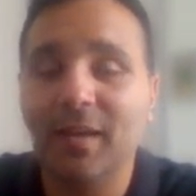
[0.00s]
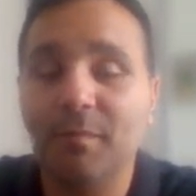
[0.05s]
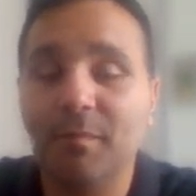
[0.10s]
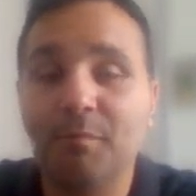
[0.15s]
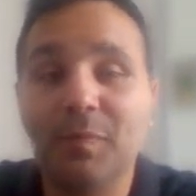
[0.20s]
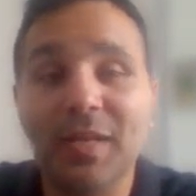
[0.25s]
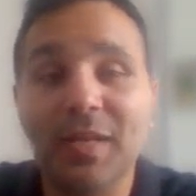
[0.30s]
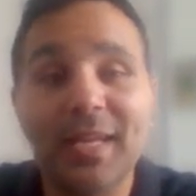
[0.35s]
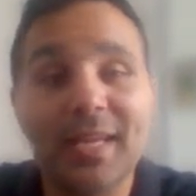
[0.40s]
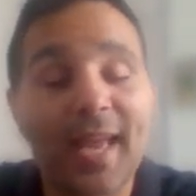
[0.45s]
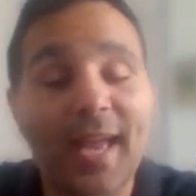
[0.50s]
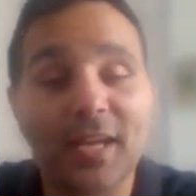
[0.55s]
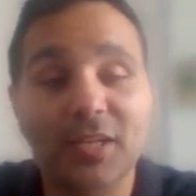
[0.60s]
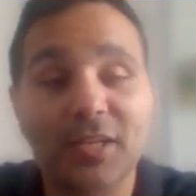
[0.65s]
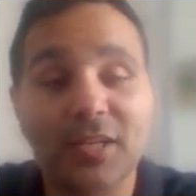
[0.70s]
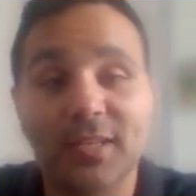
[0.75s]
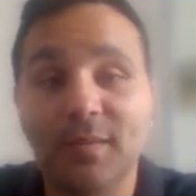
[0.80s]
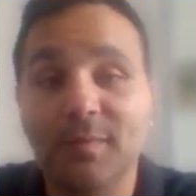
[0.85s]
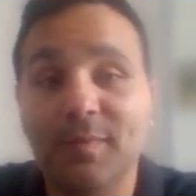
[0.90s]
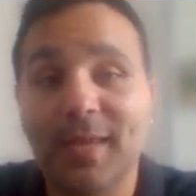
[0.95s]
Bidding
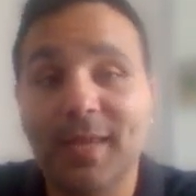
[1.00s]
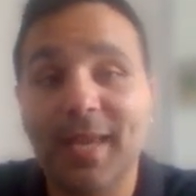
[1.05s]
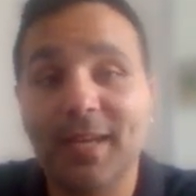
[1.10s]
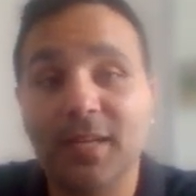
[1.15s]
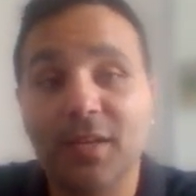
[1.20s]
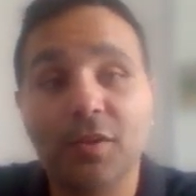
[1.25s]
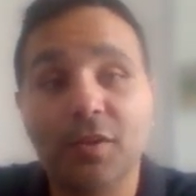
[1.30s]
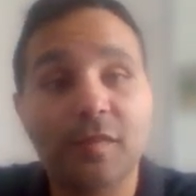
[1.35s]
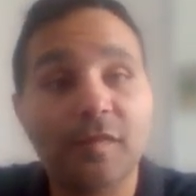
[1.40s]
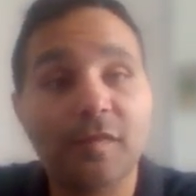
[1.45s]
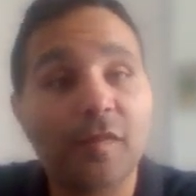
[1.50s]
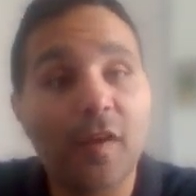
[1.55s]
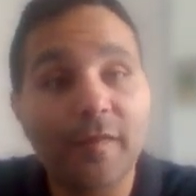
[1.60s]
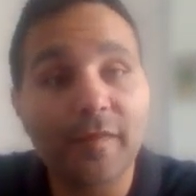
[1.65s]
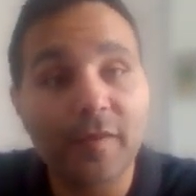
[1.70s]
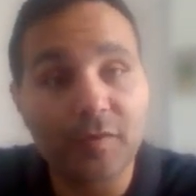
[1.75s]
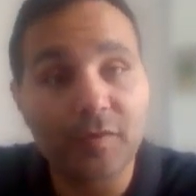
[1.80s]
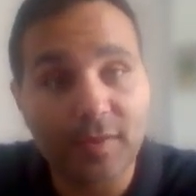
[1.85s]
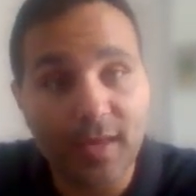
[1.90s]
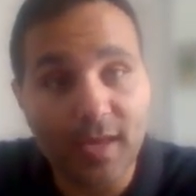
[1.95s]
actually began at only
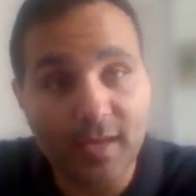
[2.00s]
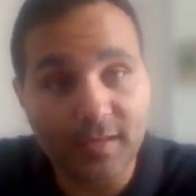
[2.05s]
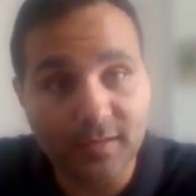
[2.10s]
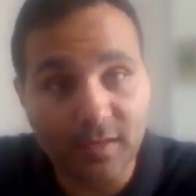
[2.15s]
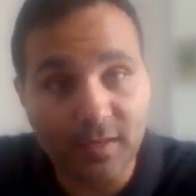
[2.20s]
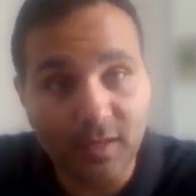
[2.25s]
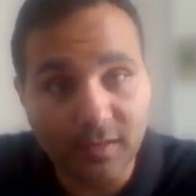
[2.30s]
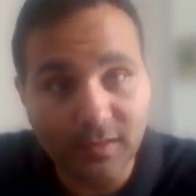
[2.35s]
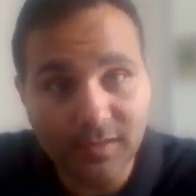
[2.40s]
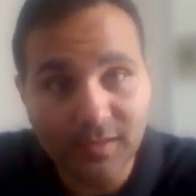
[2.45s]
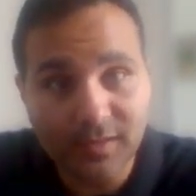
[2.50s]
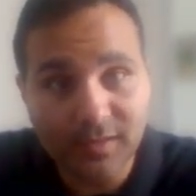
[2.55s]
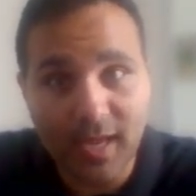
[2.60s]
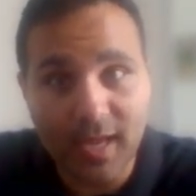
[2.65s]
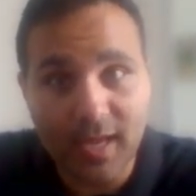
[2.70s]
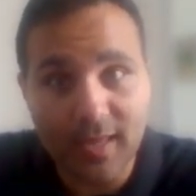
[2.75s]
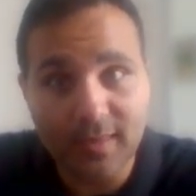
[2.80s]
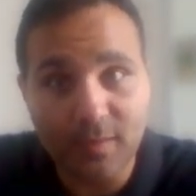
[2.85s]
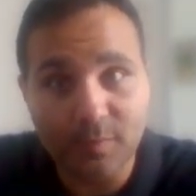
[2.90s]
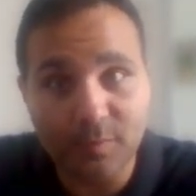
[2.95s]
$500,000,
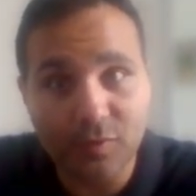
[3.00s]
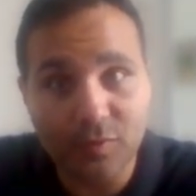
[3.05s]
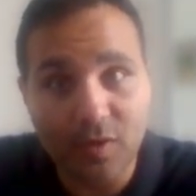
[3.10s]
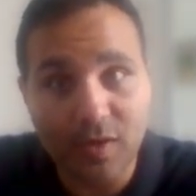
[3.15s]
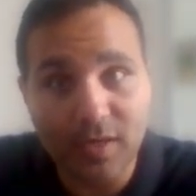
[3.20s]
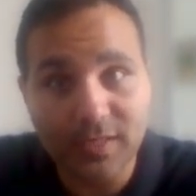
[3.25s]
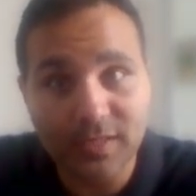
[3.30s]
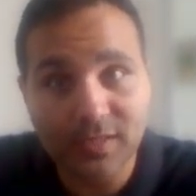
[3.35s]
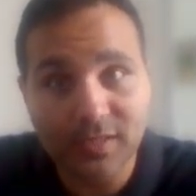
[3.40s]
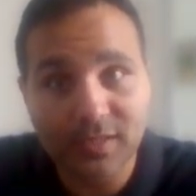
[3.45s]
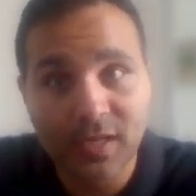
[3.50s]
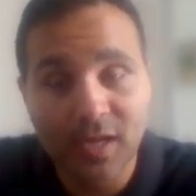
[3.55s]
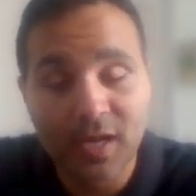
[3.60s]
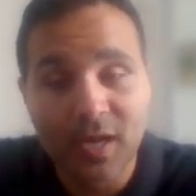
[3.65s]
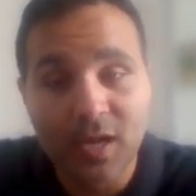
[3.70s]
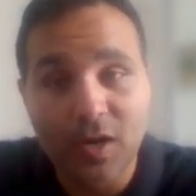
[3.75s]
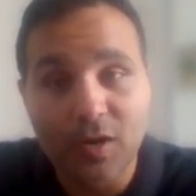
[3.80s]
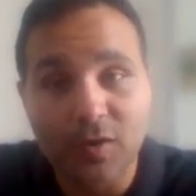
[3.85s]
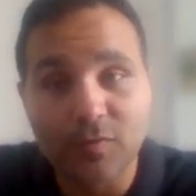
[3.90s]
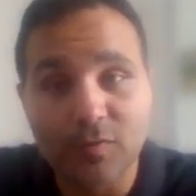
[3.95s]
and the price
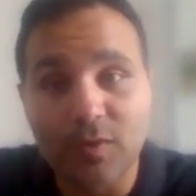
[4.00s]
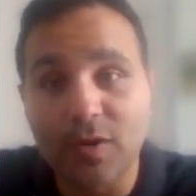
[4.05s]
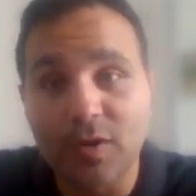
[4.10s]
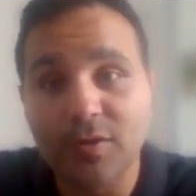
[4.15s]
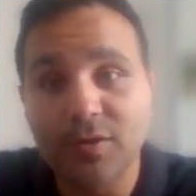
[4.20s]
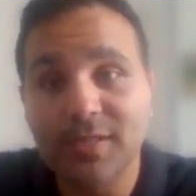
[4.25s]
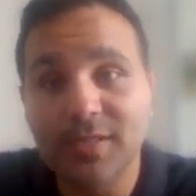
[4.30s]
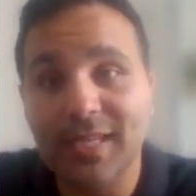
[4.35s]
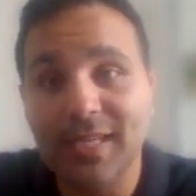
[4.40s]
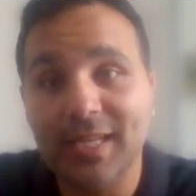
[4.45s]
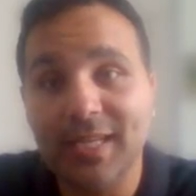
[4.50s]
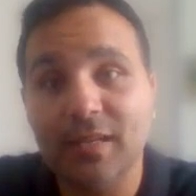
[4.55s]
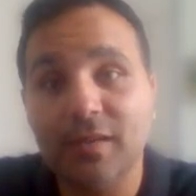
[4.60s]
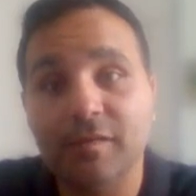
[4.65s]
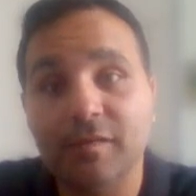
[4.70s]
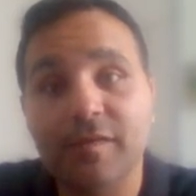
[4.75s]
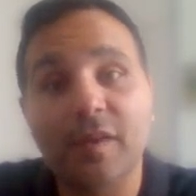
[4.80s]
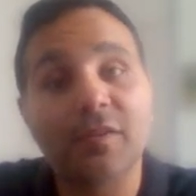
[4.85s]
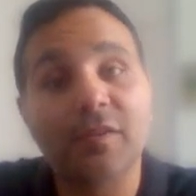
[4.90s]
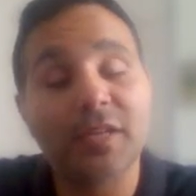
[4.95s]
rose in
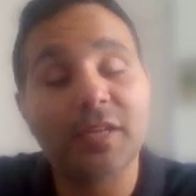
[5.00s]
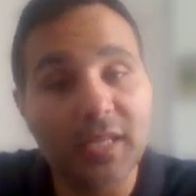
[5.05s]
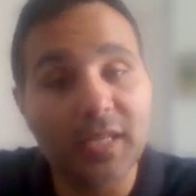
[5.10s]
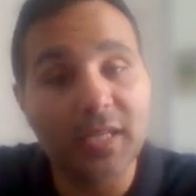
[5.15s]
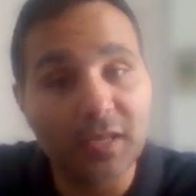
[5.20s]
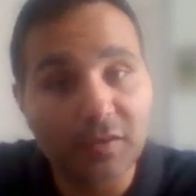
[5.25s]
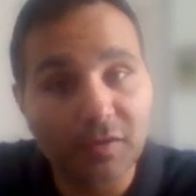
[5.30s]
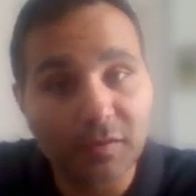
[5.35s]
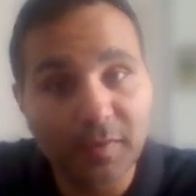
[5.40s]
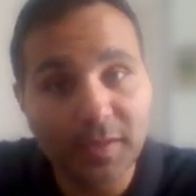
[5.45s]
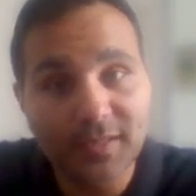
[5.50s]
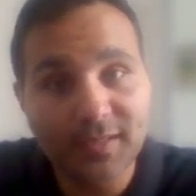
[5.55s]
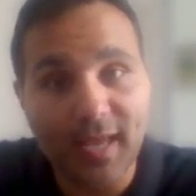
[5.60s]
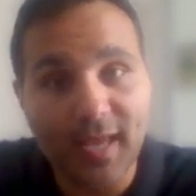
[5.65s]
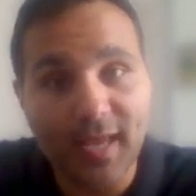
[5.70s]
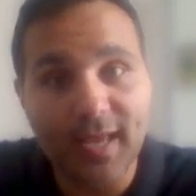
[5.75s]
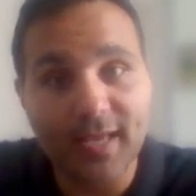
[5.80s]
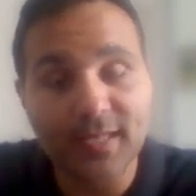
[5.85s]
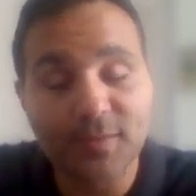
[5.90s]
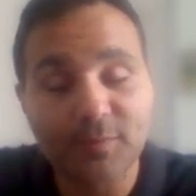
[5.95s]
varying increments
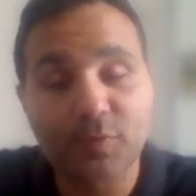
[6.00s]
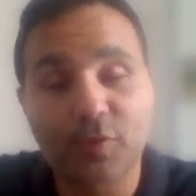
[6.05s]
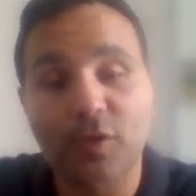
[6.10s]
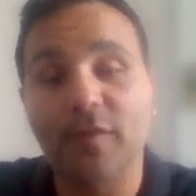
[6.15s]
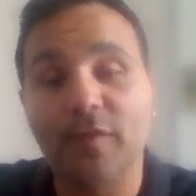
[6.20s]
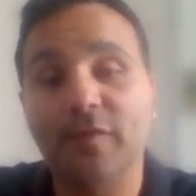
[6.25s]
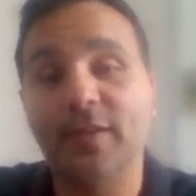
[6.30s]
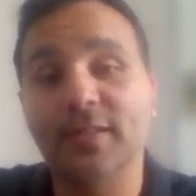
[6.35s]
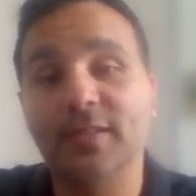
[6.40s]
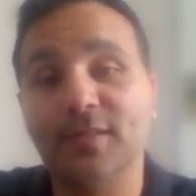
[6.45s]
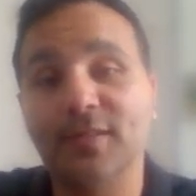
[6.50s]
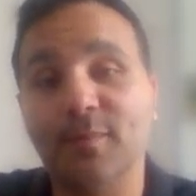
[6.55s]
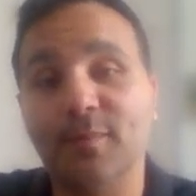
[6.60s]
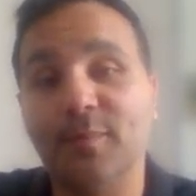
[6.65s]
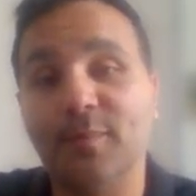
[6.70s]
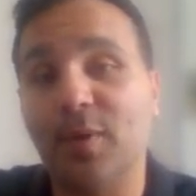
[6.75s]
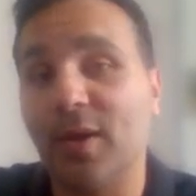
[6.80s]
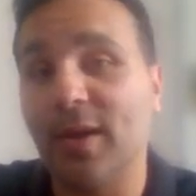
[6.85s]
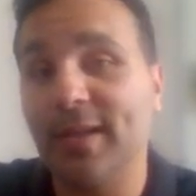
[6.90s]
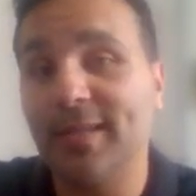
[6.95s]
as Providence
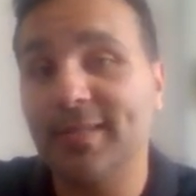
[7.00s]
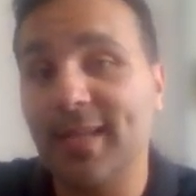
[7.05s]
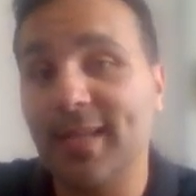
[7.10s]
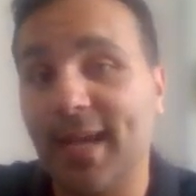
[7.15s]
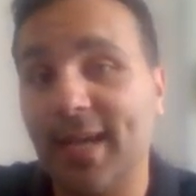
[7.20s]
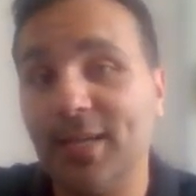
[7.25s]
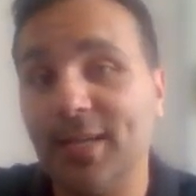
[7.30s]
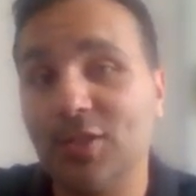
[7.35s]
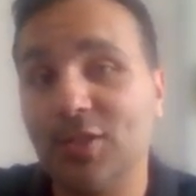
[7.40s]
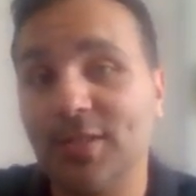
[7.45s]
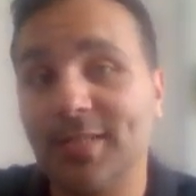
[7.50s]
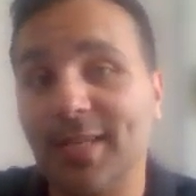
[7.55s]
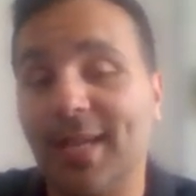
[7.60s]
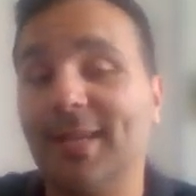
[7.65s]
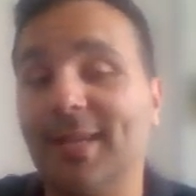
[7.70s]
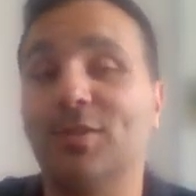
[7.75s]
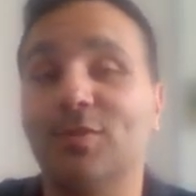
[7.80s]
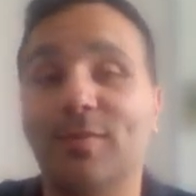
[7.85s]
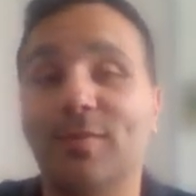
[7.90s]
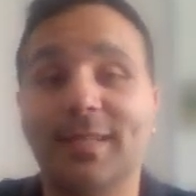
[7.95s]
buyer's agent
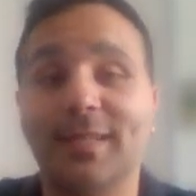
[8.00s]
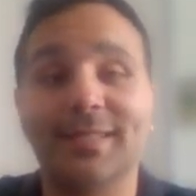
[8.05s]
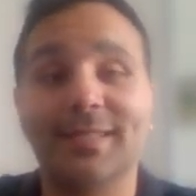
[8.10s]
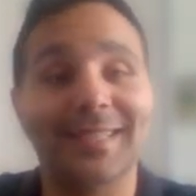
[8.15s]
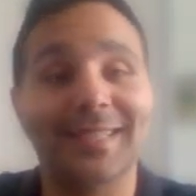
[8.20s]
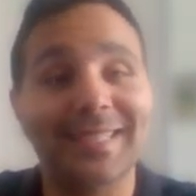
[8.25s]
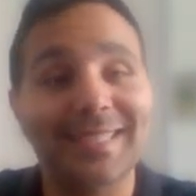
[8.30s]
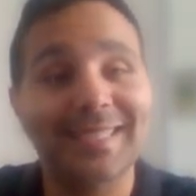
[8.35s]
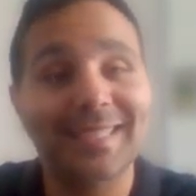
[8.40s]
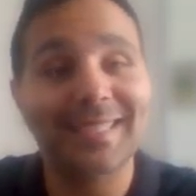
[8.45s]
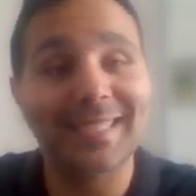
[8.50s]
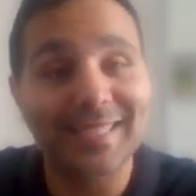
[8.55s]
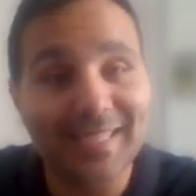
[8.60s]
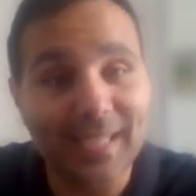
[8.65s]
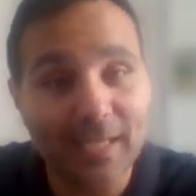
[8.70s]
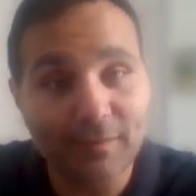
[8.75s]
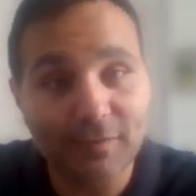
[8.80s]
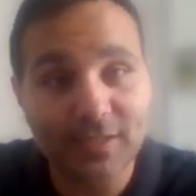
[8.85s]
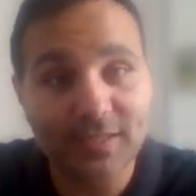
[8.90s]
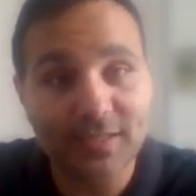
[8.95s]
and director Linton
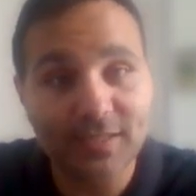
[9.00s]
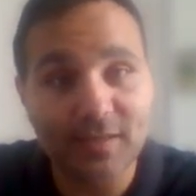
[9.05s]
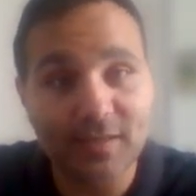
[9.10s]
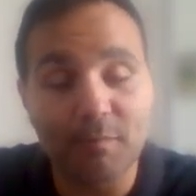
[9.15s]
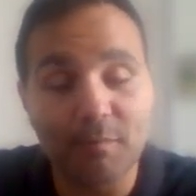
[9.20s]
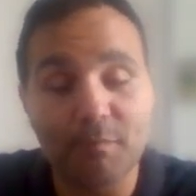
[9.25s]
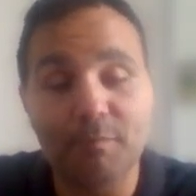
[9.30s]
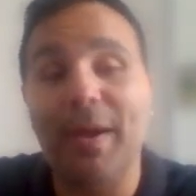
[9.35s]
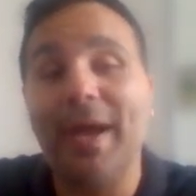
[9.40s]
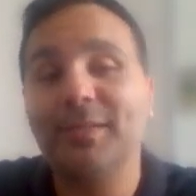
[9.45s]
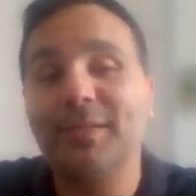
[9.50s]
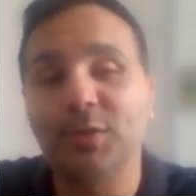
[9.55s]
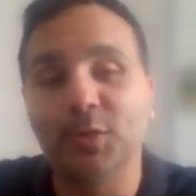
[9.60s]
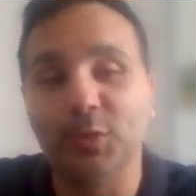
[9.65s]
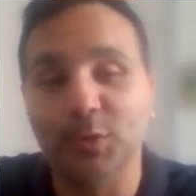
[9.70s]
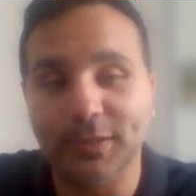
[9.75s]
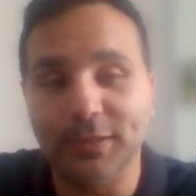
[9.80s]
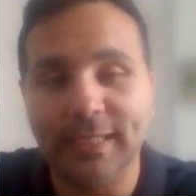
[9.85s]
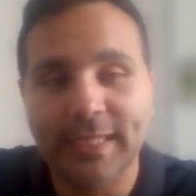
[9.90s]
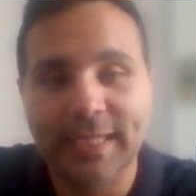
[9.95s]
Stevenson
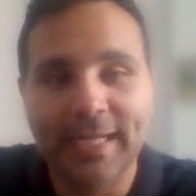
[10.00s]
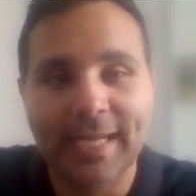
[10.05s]
battled